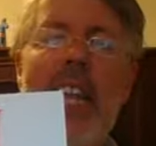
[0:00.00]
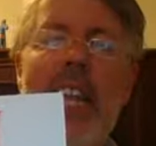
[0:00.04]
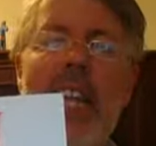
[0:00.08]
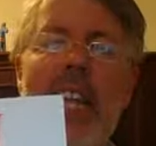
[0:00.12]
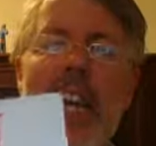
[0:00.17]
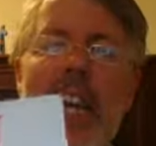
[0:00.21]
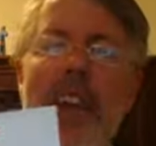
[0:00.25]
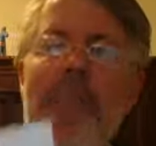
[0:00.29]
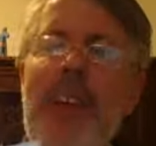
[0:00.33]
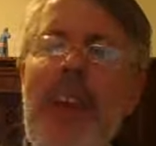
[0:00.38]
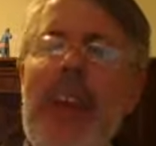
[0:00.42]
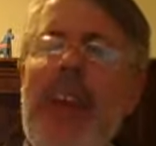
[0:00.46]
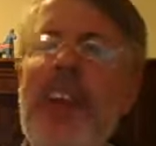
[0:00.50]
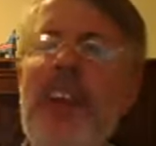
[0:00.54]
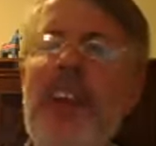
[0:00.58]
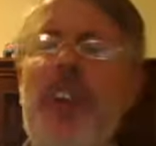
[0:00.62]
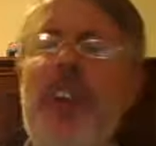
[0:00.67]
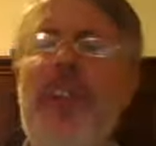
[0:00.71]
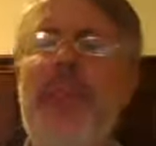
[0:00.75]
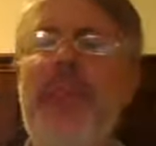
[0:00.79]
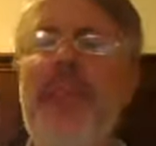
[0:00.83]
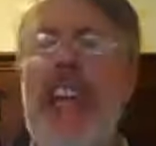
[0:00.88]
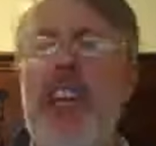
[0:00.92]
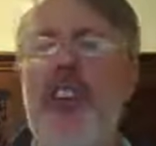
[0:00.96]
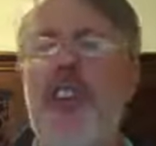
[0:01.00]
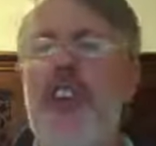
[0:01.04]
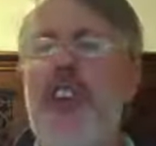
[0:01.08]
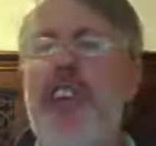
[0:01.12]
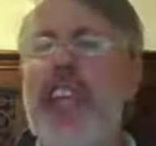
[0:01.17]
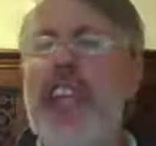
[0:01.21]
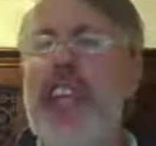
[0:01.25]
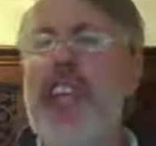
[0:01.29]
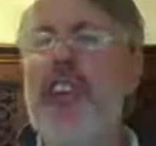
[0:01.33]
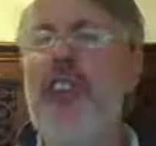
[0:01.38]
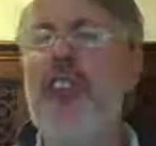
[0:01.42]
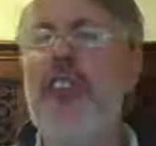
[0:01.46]
the definition that your
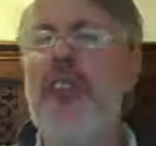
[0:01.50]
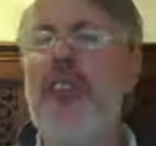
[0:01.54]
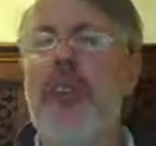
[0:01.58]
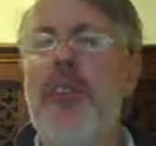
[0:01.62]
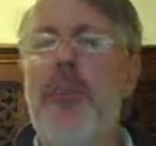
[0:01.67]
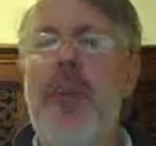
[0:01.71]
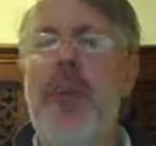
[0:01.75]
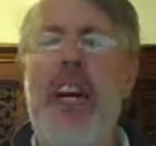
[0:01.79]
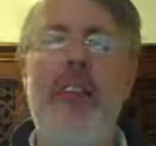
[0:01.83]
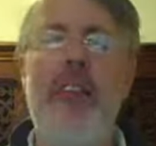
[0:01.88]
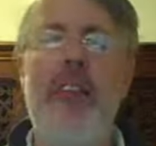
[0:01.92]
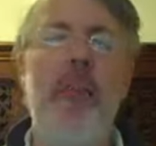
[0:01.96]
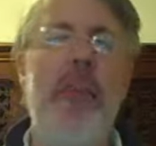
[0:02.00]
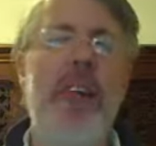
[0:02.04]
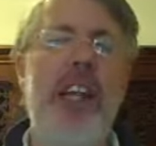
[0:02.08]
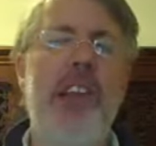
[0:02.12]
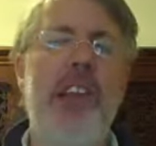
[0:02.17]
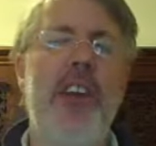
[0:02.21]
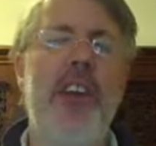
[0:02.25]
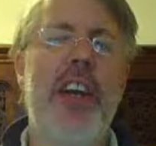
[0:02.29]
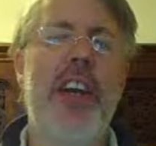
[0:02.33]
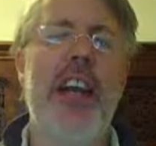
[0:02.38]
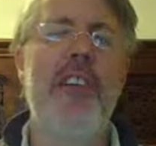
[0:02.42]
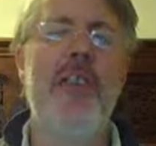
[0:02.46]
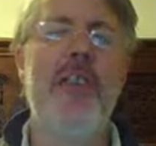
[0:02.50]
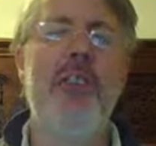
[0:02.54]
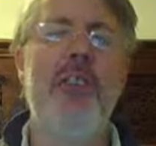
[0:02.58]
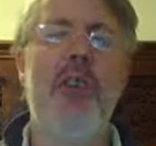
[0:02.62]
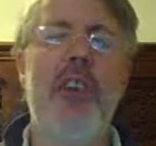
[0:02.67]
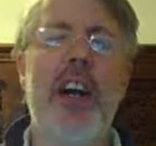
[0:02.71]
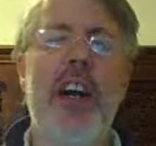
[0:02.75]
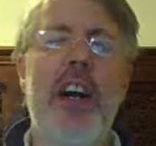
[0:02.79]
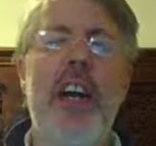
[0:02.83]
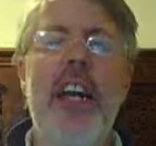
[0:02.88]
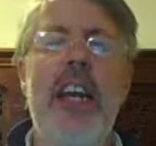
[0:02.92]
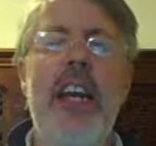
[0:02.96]
teacher is probably looking
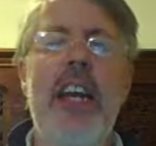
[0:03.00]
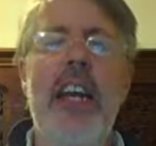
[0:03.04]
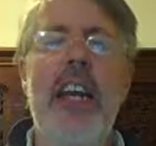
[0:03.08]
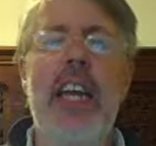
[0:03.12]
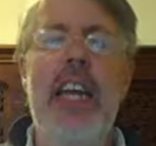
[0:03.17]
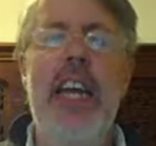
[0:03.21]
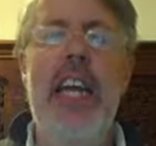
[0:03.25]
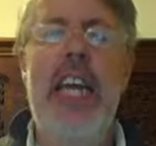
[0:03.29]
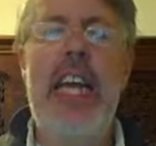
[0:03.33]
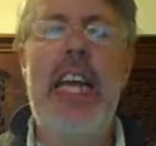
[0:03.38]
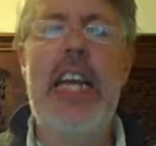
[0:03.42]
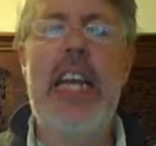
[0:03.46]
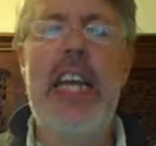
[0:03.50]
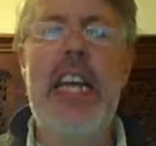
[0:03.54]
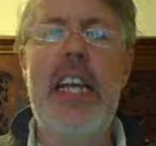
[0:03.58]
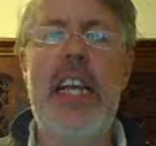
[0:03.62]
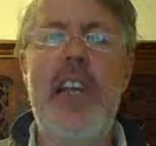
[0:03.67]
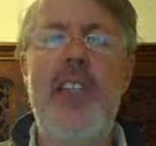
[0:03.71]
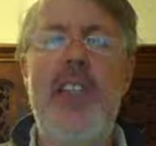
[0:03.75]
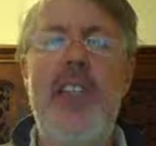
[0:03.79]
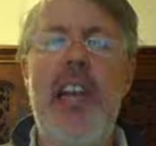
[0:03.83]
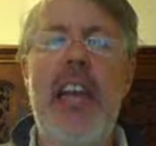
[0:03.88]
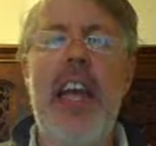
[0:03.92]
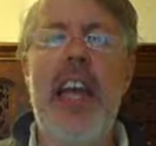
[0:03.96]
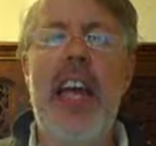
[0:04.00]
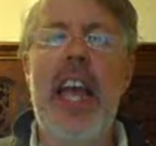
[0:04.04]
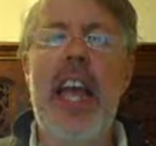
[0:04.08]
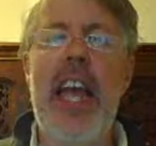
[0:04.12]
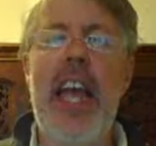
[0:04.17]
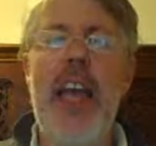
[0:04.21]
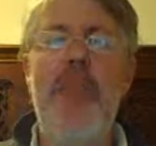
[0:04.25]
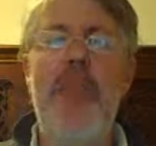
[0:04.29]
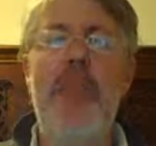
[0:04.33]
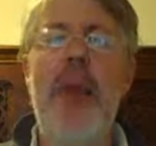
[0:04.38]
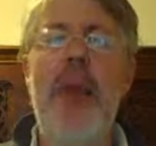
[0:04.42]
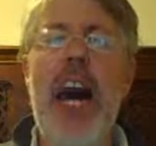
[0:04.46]
for is
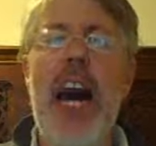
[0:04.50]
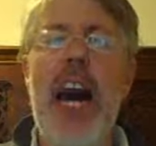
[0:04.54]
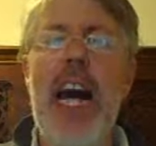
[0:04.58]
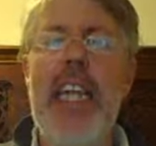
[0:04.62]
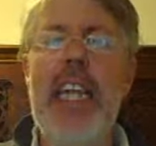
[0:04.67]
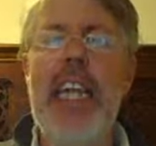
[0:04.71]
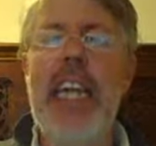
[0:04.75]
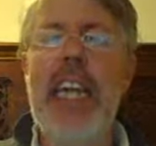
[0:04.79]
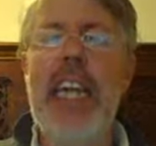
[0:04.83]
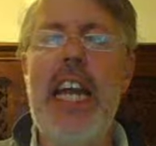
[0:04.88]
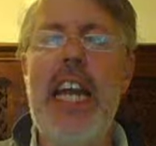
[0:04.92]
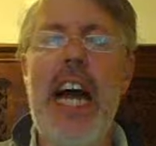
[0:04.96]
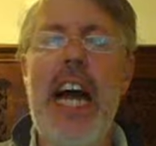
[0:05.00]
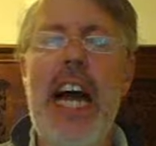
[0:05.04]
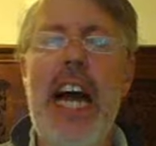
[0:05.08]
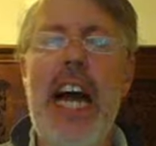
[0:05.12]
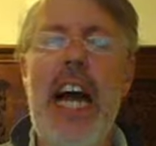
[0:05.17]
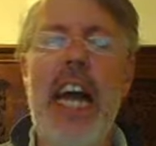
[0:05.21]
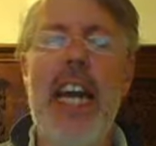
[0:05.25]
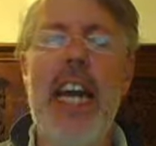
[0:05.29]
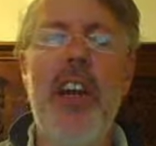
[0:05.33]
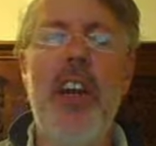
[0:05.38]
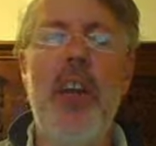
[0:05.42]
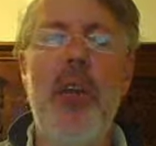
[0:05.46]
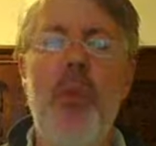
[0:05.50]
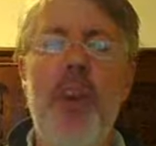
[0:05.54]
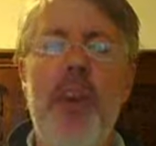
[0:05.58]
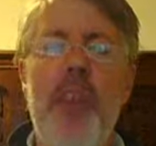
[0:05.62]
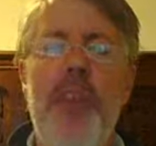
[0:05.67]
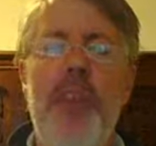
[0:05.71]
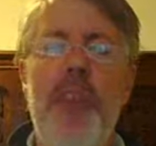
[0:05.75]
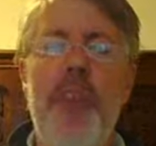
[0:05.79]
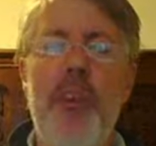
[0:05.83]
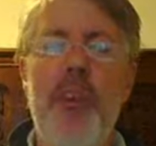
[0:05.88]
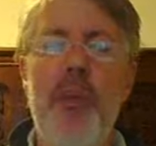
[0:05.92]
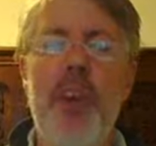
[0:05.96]
a polygon with
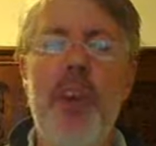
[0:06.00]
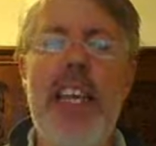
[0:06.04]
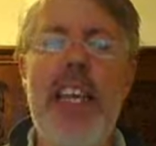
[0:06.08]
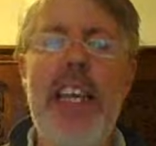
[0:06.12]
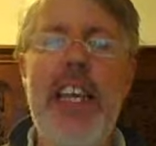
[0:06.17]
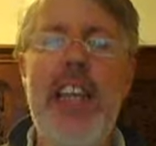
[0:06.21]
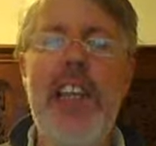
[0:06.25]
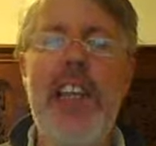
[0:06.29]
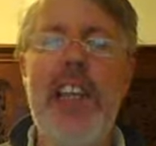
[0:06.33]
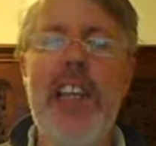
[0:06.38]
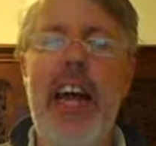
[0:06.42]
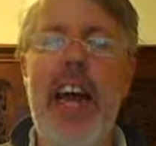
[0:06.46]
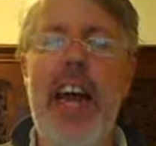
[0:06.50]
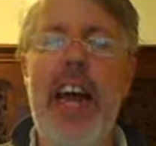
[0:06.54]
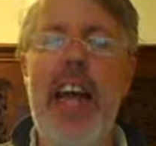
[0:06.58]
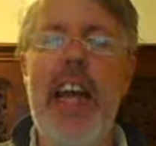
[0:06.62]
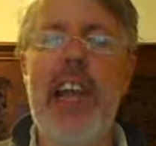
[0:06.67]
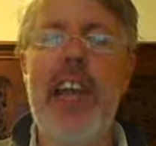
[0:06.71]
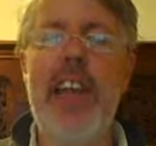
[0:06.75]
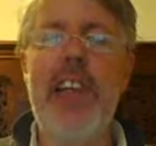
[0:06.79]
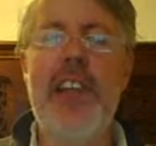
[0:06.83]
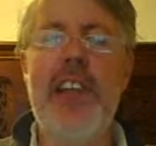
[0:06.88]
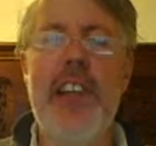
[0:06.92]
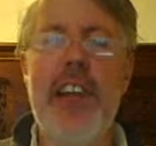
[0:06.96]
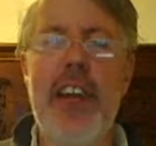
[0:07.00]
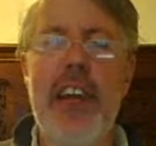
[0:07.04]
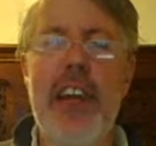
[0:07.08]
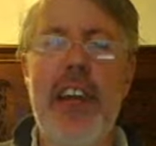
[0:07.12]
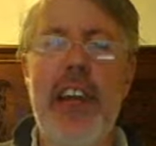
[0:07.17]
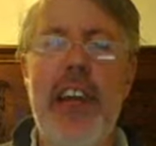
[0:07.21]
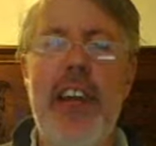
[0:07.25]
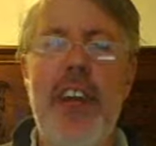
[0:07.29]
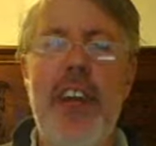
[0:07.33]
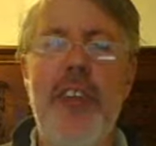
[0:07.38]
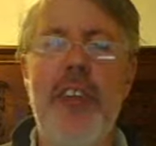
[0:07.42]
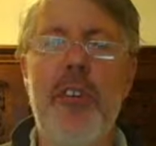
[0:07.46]
three sides
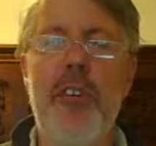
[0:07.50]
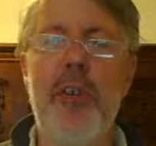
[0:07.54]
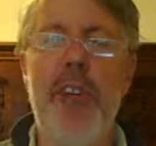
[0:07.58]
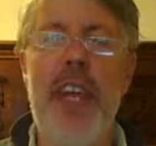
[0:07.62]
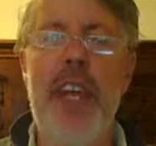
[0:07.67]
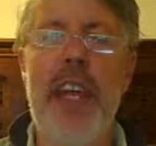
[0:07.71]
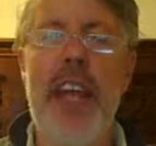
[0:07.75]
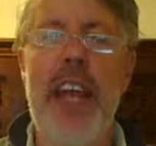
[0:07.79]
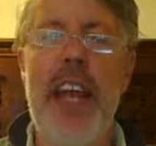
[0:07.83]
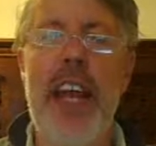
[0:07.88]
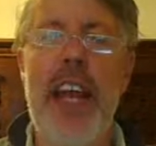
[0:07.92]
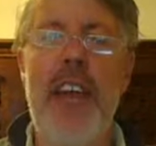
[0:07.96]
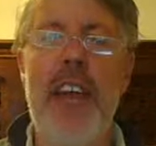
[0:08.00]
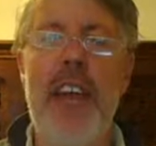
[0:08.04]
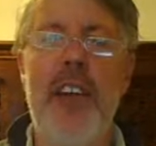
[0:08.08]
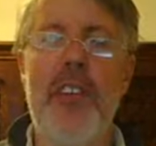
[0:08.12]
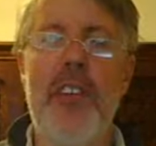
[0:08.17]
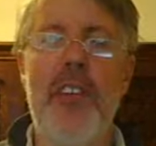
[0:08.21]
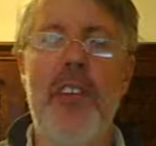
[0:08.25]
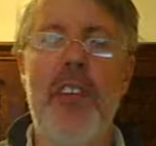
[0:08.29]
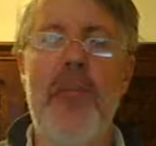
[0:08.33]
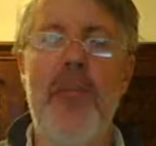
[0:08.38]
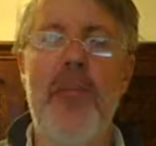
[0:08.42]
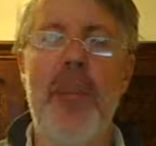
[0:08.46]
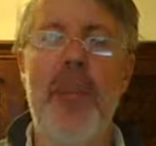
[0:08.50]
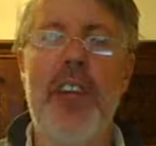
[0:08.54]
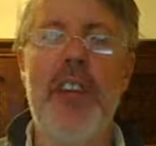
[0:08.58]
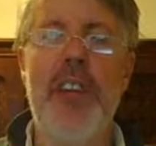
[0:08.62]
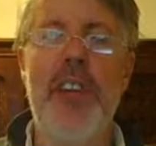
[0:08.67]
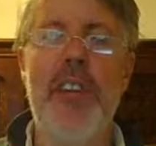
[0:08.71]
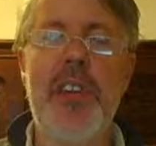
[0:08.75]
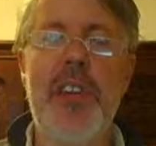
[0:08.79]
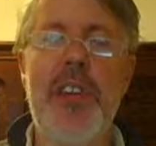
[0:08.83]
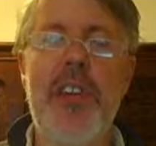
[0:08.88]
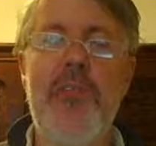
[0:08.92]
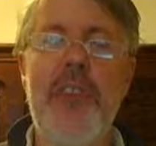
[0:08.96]
and three angles,
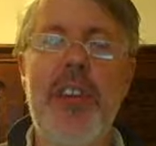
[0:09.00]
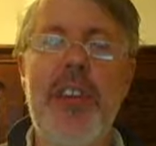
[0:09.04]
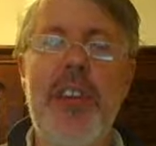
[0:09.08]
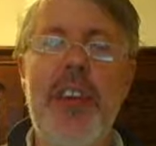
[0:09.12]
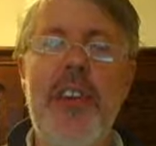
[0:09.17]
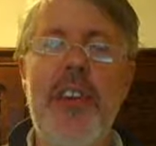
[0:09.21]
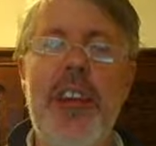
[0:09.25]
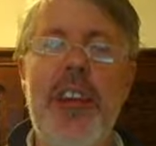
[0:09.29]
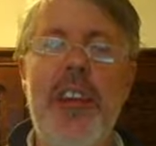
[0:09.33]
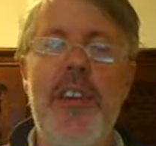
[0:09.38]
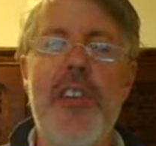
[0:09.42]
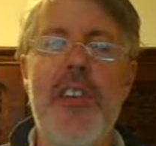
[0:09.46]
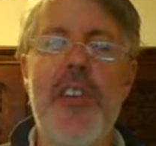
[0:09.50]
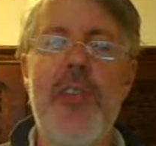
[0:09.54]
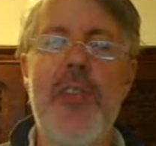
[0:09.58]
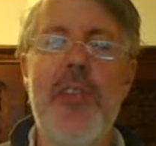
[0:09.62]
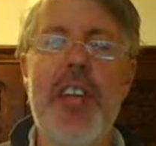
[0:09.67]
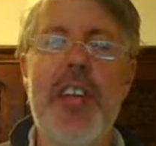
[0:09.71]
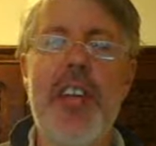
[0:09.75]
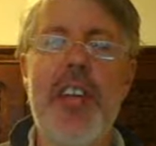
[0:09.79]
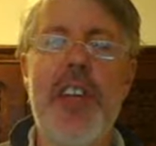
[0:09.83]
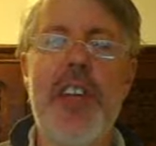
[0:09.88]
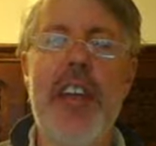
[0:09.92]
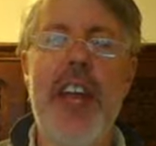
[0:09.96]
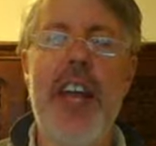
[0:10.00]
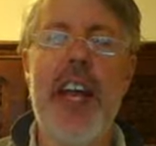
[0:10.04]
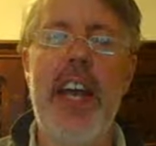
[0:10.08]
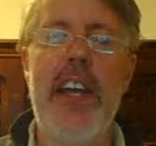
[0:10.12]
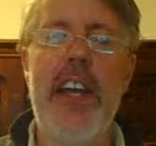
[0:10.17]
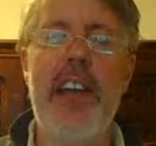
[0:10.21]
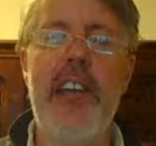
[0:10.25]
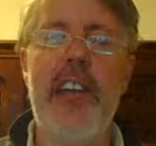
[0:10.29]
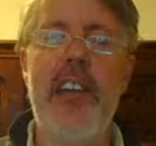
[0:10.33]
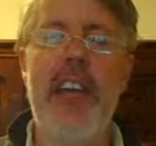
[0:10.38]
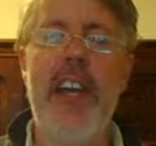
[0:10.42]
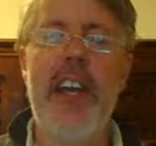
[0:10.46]
because this figure has three
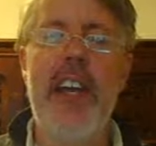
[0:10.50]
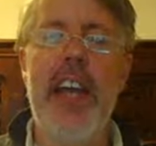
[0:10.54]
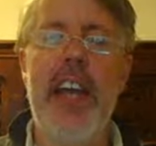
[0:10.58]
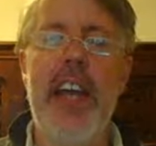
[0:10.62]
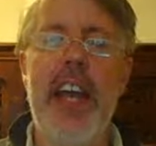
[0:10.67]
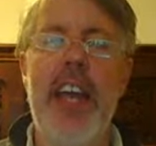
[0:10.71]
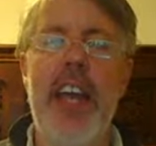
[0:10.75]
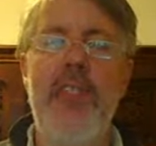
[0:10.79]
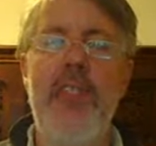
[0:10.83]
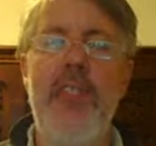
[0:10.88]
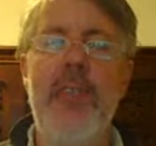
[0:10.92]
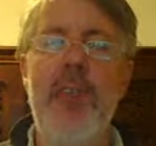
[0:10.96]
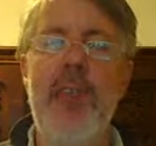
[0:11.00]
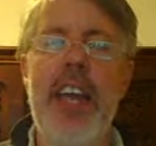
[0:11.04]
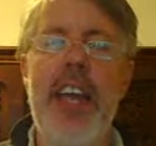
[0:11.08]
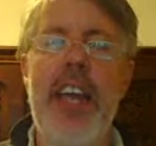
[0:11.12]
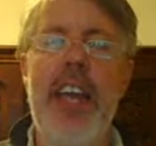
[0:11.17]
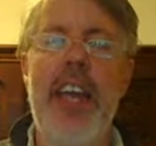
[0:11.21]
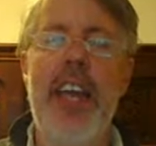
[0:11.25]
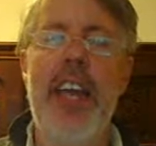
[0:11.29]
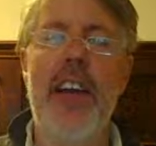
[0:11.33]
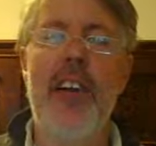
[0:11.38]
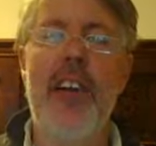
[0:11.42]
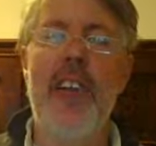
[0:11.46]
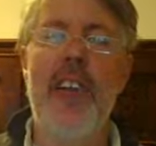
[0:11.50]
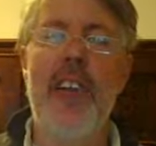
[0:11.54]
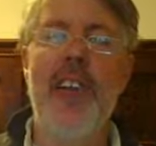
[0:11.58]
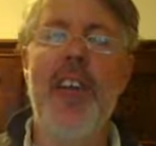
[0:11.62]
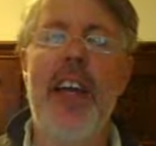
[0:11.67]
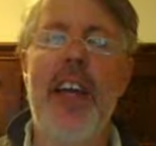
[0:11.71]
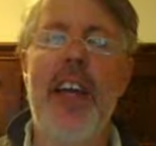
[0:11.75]
sides and three angles.